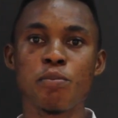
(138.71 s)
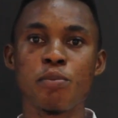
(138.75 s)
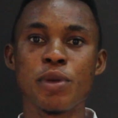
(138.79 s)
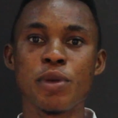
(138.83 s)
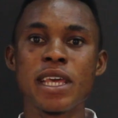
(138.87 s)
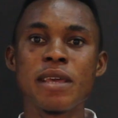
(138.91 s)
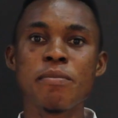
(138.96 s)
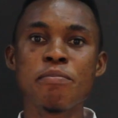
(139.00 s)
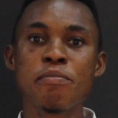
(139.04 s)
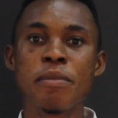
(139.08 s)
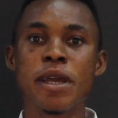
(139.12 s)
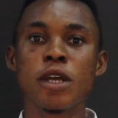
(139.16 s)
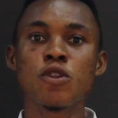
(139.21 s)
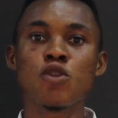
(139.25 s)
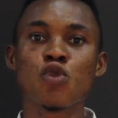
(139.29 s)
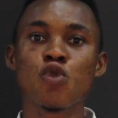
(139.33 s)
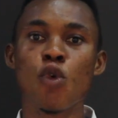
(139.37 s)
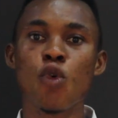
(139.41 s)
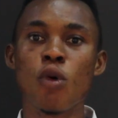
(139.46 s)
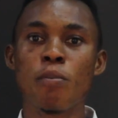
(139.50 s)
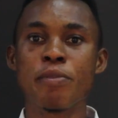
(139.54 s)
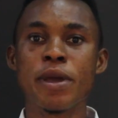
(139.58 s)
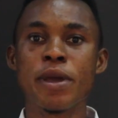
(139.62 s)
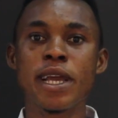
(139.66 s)
being made
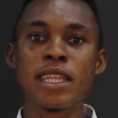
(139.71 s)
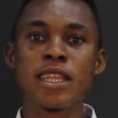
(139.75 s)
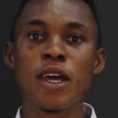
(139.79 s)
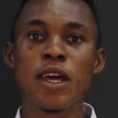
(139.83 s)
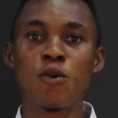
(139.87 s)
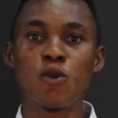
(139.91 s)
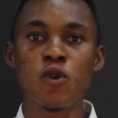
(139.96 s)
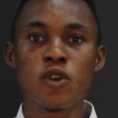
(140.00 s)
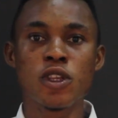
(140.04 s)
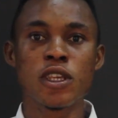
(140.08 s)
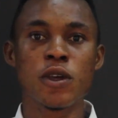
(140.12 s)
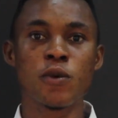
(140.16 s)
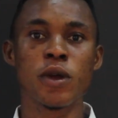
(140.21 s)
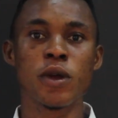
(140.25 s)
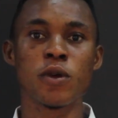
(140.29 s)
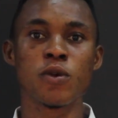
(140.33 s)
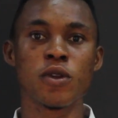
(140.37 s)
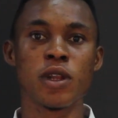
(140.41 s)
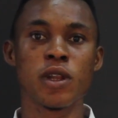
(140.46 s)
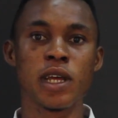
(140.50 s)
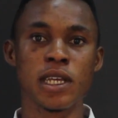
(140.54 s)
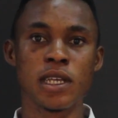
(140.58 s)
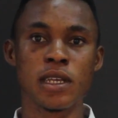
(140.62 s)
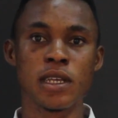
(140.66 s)
to obey the rules and
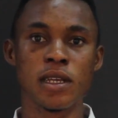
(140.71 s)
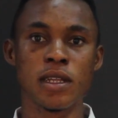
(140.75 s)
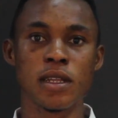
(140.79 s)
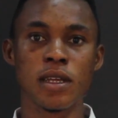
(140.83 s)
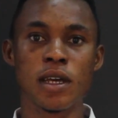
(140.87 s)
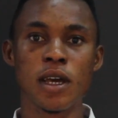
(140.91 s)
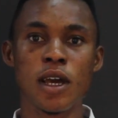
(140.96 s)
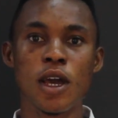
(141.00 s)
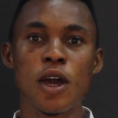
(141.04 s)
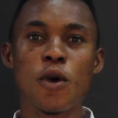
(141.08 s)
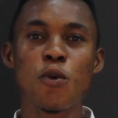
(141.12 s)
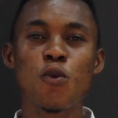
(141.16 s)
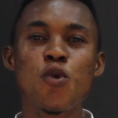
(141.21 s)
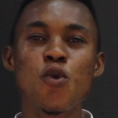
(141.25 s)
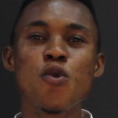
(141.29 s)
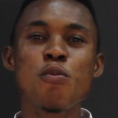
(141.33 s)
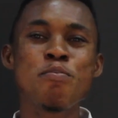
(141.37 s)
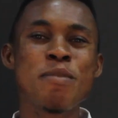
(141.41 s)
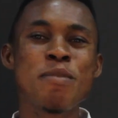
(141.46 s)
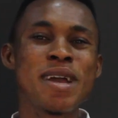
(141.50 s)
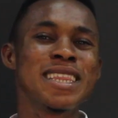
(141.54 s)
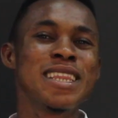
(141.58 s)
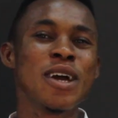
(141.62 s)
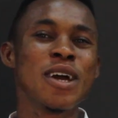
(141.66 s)
regulation?
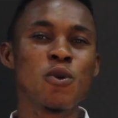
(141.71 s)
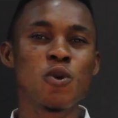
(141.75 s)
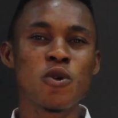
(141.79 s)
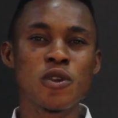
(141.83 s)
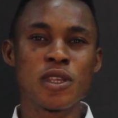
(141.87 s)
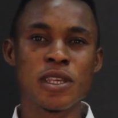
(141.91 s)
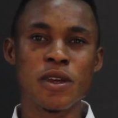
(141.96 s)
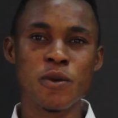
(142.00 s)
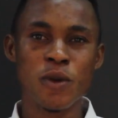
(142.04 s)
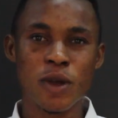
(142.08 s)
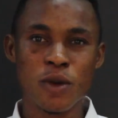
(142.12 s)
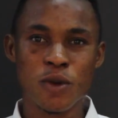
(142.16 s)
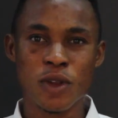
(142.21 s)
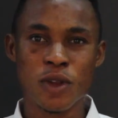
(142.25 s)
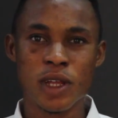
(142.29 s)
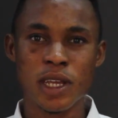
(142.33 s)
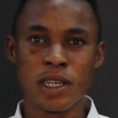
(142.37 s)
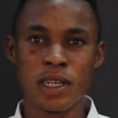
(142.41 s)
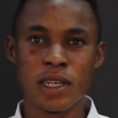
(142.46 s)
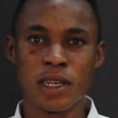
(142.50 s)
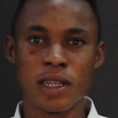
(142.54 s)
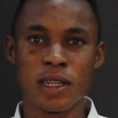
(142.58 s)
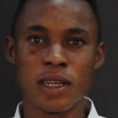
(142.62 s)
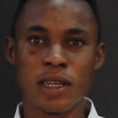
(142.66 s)
Who made the rules and
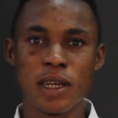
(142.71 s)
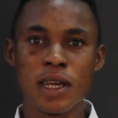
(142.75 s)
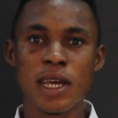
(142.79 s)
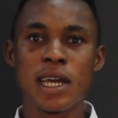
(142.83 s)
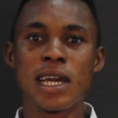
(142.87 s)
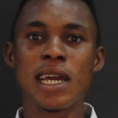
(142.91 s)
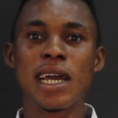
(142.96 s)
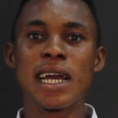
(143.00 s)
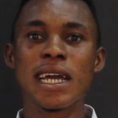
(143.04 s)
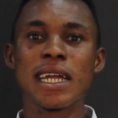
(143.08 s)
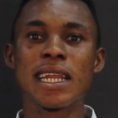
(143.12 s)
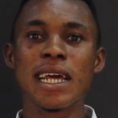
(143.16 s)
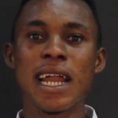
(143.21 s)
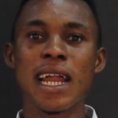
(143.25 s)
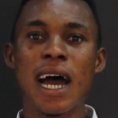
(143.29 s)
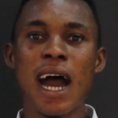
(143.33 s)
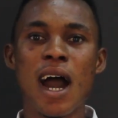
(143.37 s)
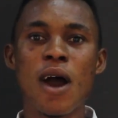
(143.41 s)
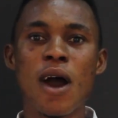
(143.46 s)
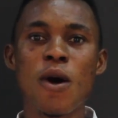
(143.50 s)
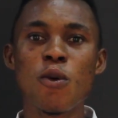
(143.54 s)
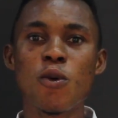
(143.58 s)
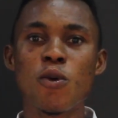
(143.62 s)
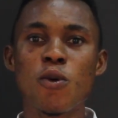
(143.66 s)
regulation? And then
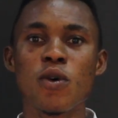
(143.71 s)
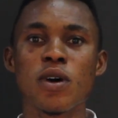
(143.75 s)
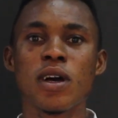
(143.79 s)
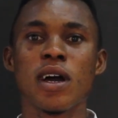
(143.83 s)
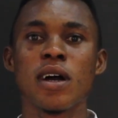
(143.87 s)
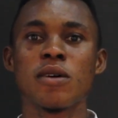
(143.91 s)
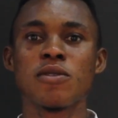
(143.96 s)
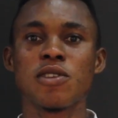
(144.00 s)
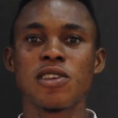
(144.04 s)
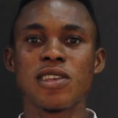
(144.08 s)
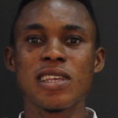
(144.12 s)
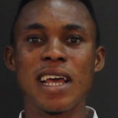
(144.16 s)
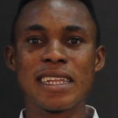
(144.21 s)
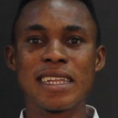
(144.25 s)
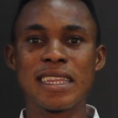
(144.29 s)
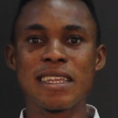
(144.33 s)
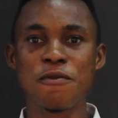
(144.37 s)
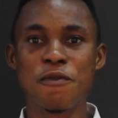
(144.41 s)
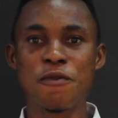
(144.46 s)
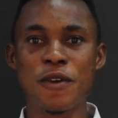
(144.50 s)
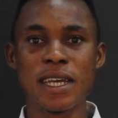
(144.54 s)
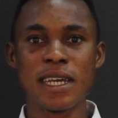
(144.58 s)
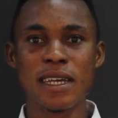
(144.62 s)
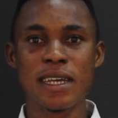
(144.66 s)
how
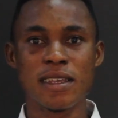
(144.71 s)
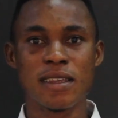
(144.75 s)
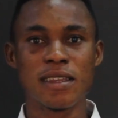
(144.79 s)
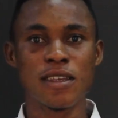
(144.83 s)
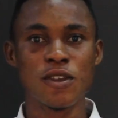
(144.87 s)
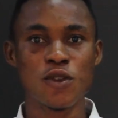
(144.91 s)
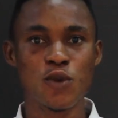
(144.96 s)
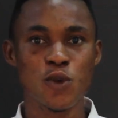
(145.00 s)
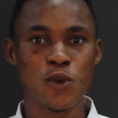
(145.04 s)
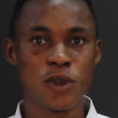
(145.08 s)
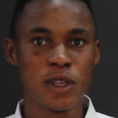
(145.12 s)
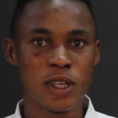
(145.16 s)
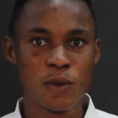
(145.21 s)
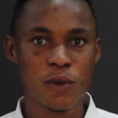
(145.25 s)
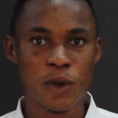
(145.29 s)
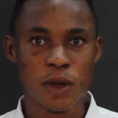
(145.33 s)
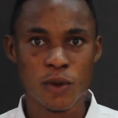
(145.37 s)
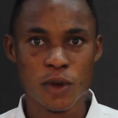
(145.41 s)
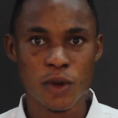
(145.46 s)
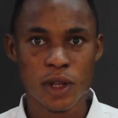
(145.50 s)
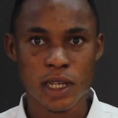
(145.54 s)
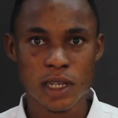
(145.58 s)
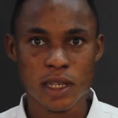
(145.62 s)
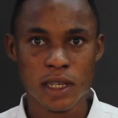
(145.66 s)
scientific is this rules and
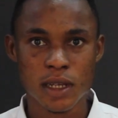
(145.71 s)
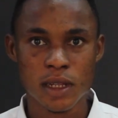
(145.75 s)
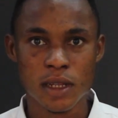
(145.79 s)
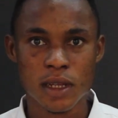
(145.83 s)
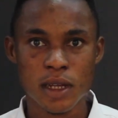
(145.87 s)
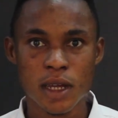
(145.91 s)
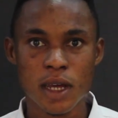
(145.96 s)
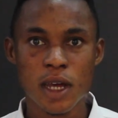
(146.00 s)
regulation?